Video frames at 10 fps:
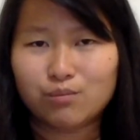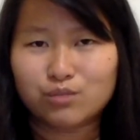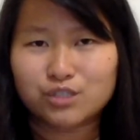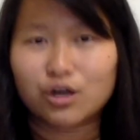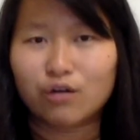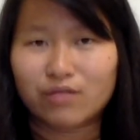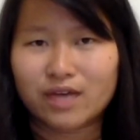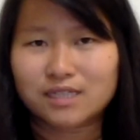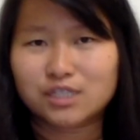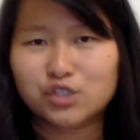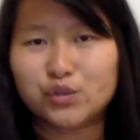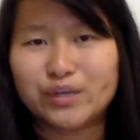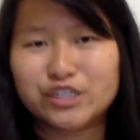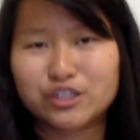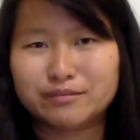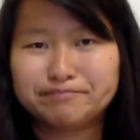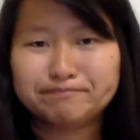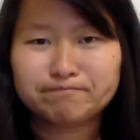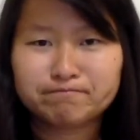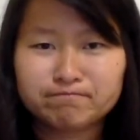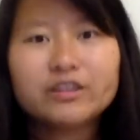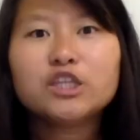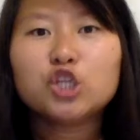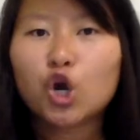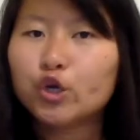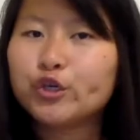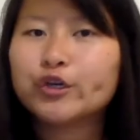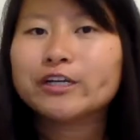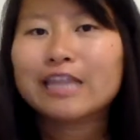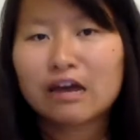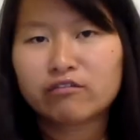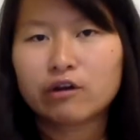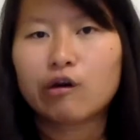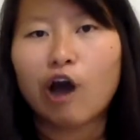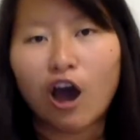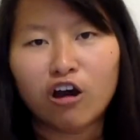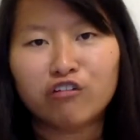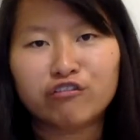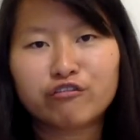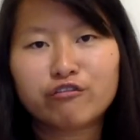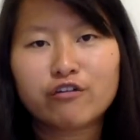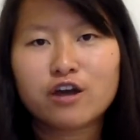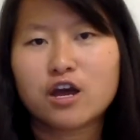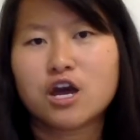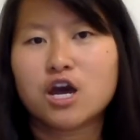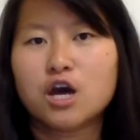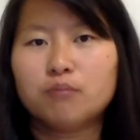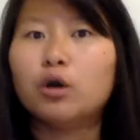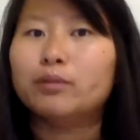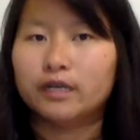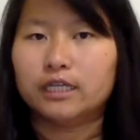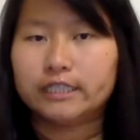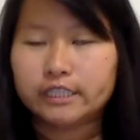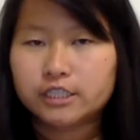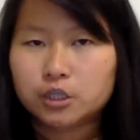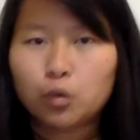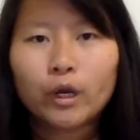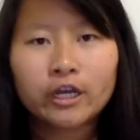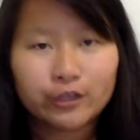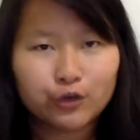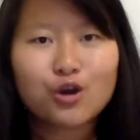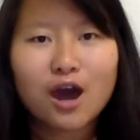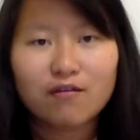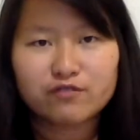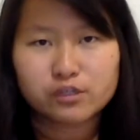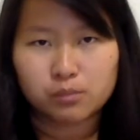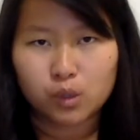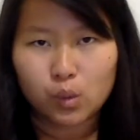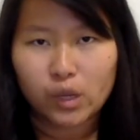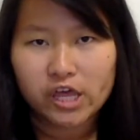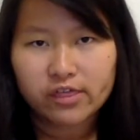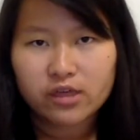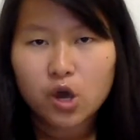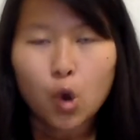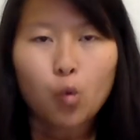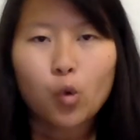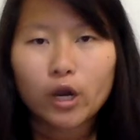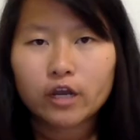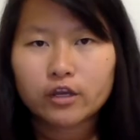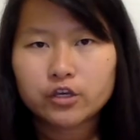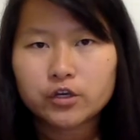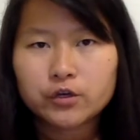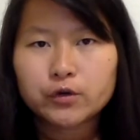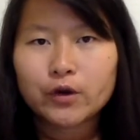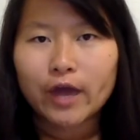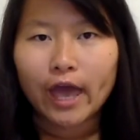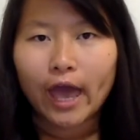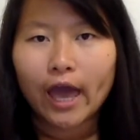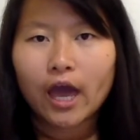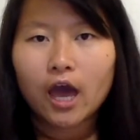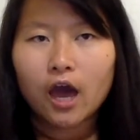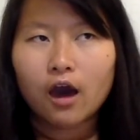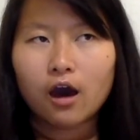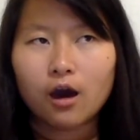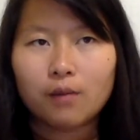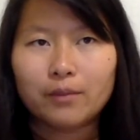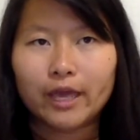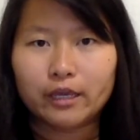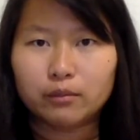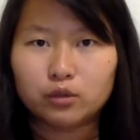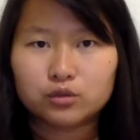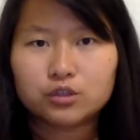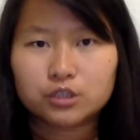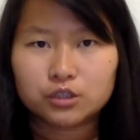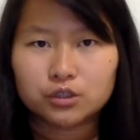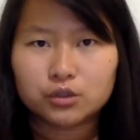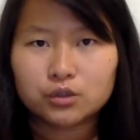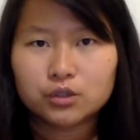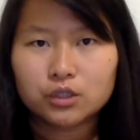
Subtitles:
resolved that situation. Know your level of mobility. So what are you comfortable with? What are you able to